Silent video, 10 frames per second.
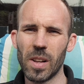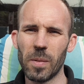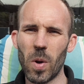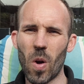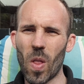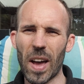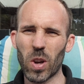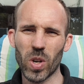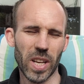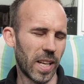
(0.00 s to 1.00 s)
Not that
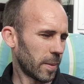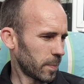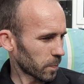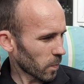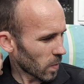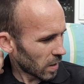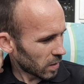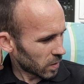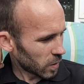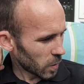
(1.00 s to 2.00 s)
good at it.
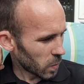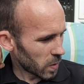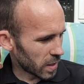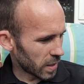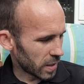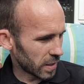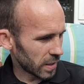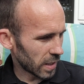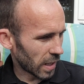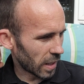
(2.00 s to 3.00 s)
So
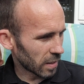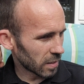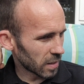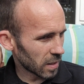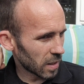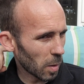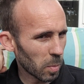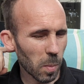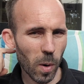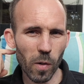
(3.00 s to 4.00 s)
yeah, a
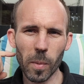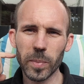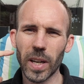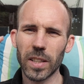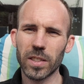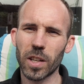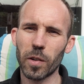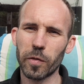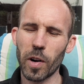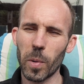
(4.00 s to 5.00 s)
couple more updates and I'll
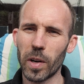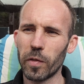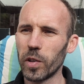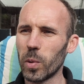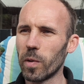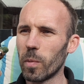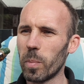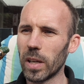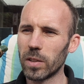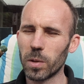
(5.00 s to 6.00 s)
throw in a few other
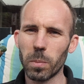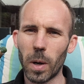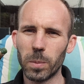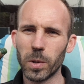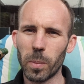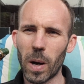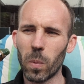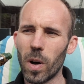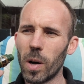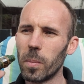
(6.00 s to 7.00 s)
bits and bobs about
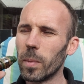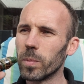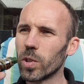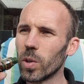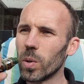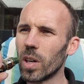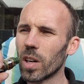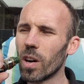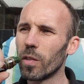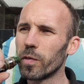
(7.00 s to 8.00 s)
what I'm up to. I've
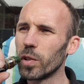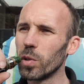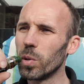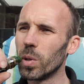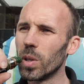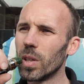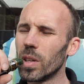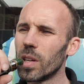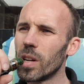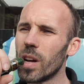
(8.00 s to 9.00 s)
got a few
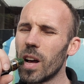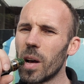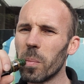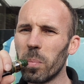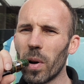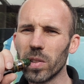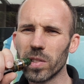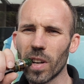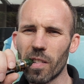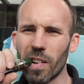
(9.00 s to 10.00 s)

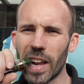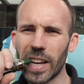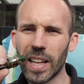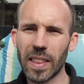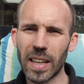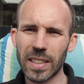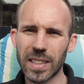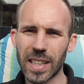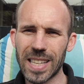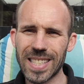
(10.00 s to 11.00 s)
bonsai related things
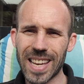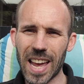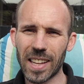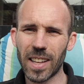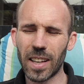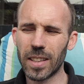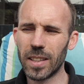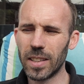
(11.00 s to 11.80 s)
I need to get done